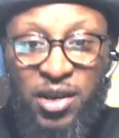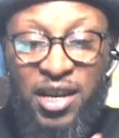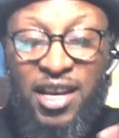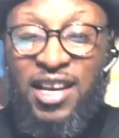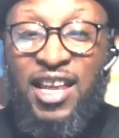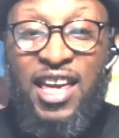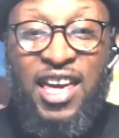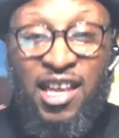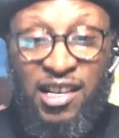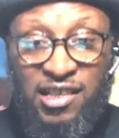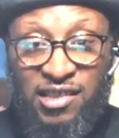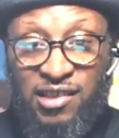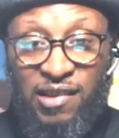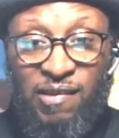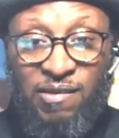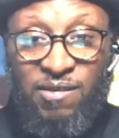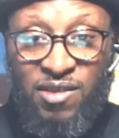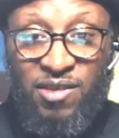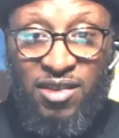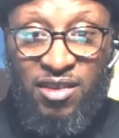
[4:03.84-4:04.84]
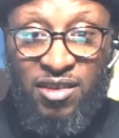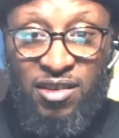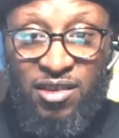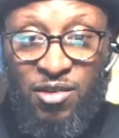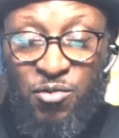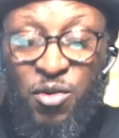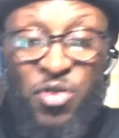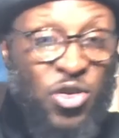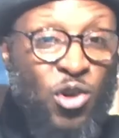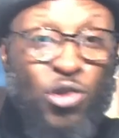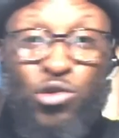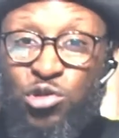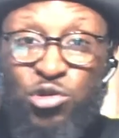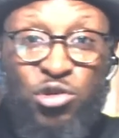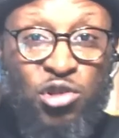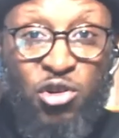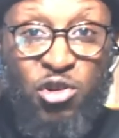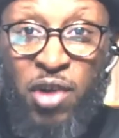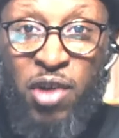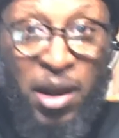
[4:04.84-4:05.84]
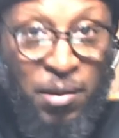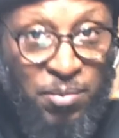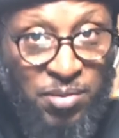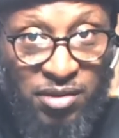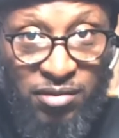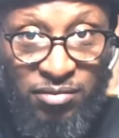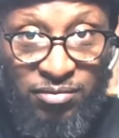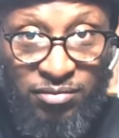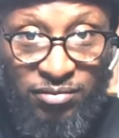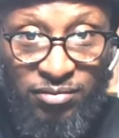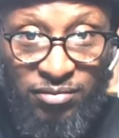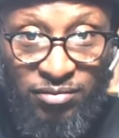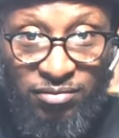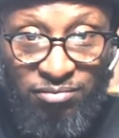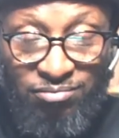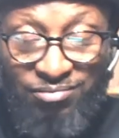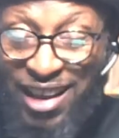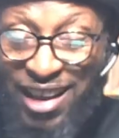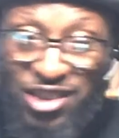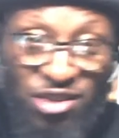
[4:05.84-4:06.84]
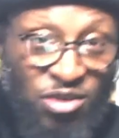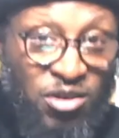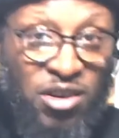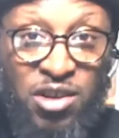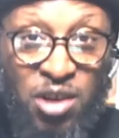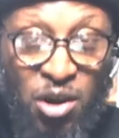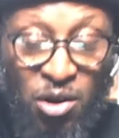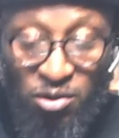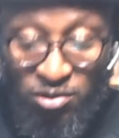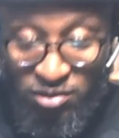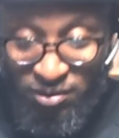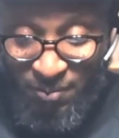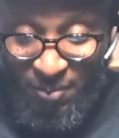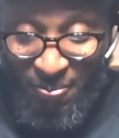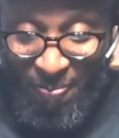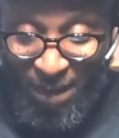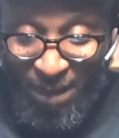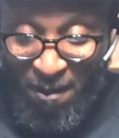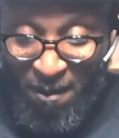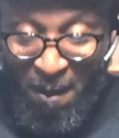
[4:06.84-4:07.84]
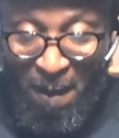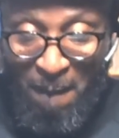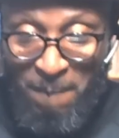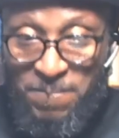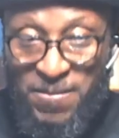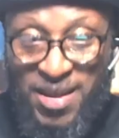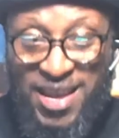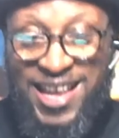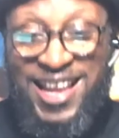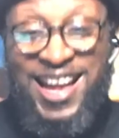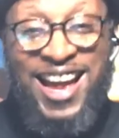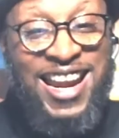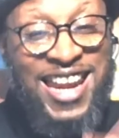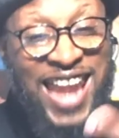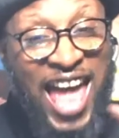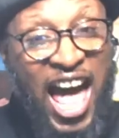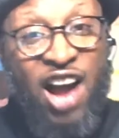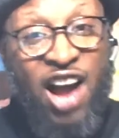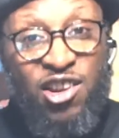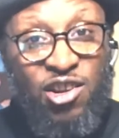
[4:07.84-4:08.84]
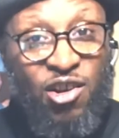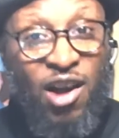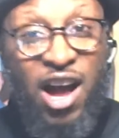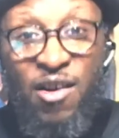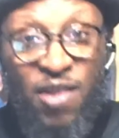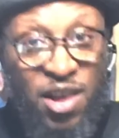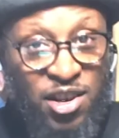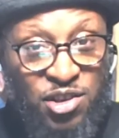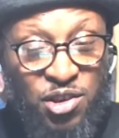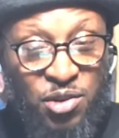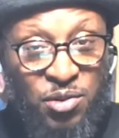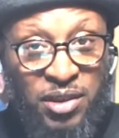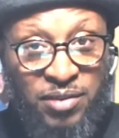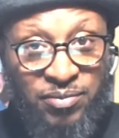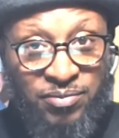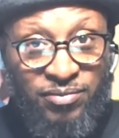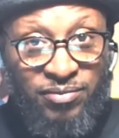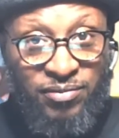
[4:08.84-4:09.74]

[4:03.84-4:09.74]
it hits with those three grapes. That's on the nose, all right? Now, you know how I do it.